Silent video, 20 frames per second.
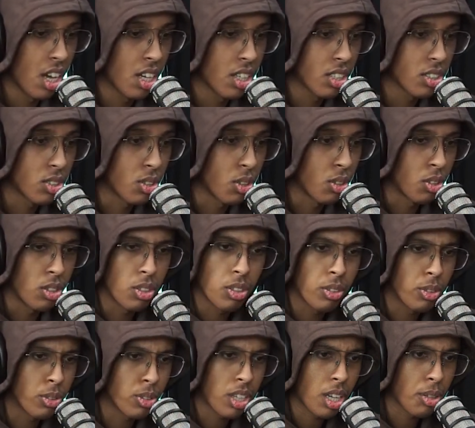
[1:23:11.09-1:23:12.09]
So he
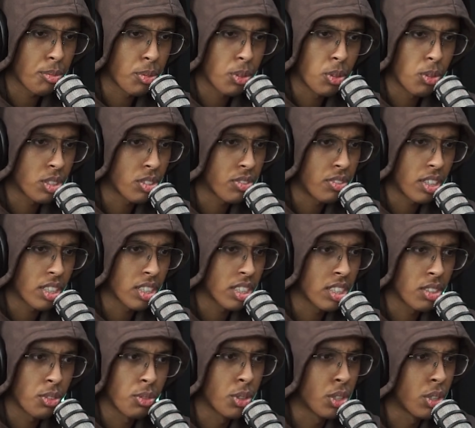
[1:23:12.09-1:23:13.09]
was like, bro, what the fuck?
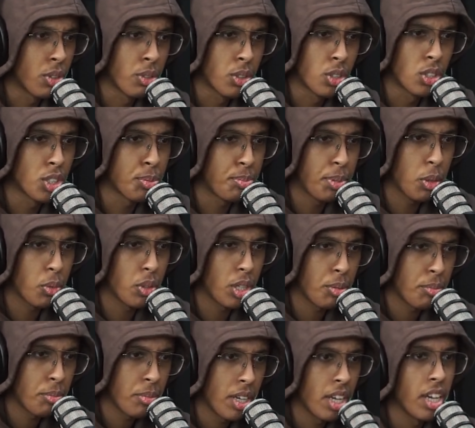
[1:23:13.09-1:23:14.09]
We couldn't speak with
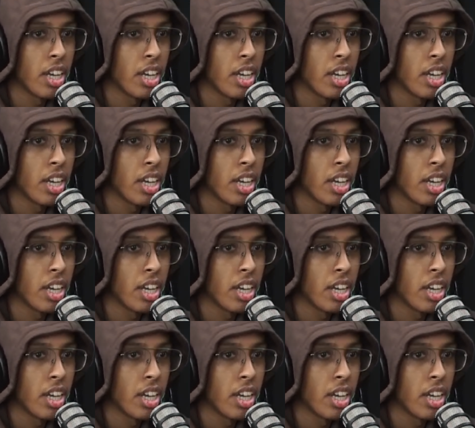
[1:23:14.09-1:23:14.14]
him.